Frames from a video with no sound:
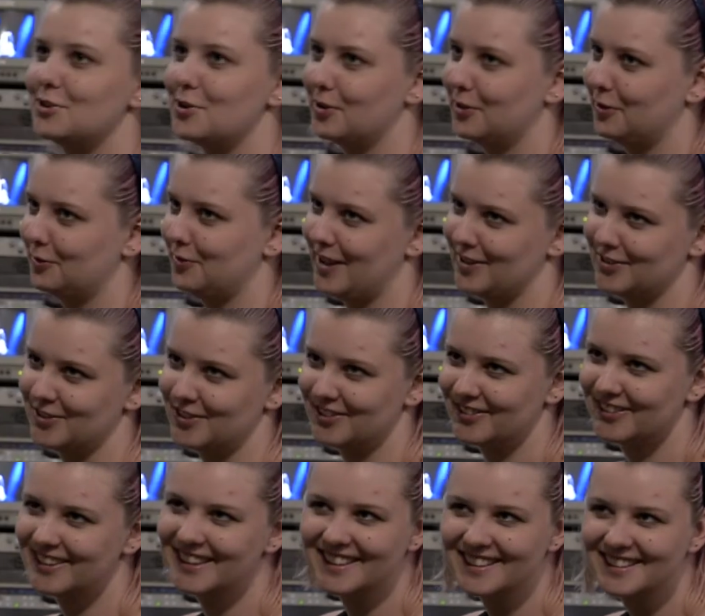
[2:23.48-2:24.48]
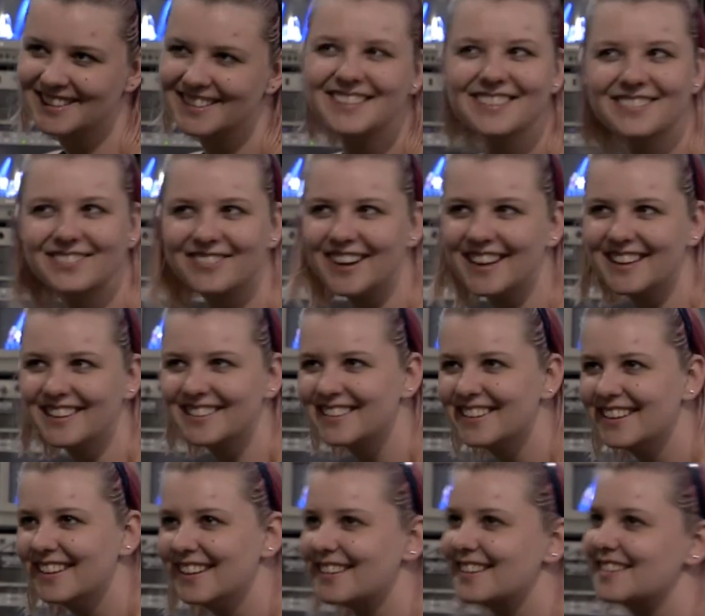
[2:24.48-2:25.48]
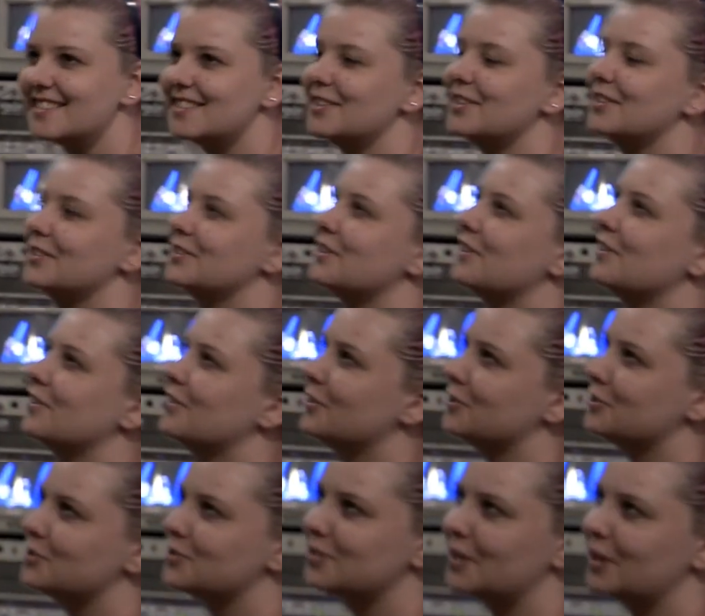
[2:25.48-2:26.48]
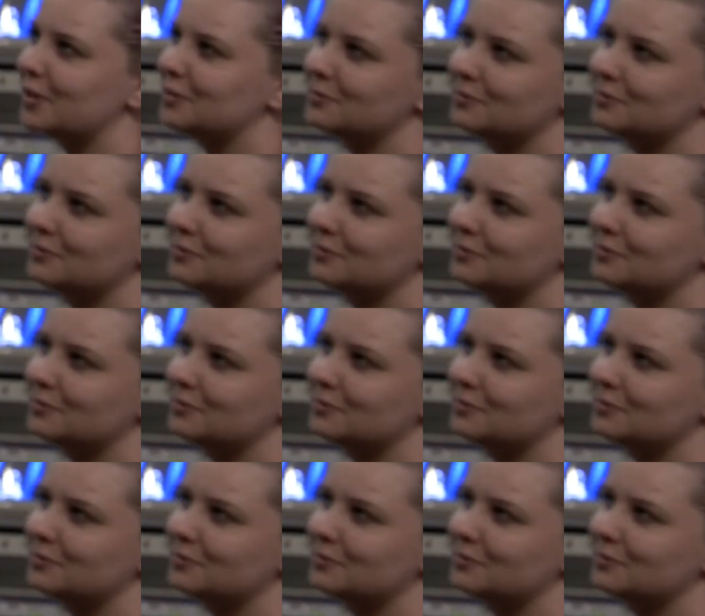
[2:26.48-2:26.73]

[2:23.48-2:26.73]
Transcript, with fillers: those voices and those stories be told, then I think we're going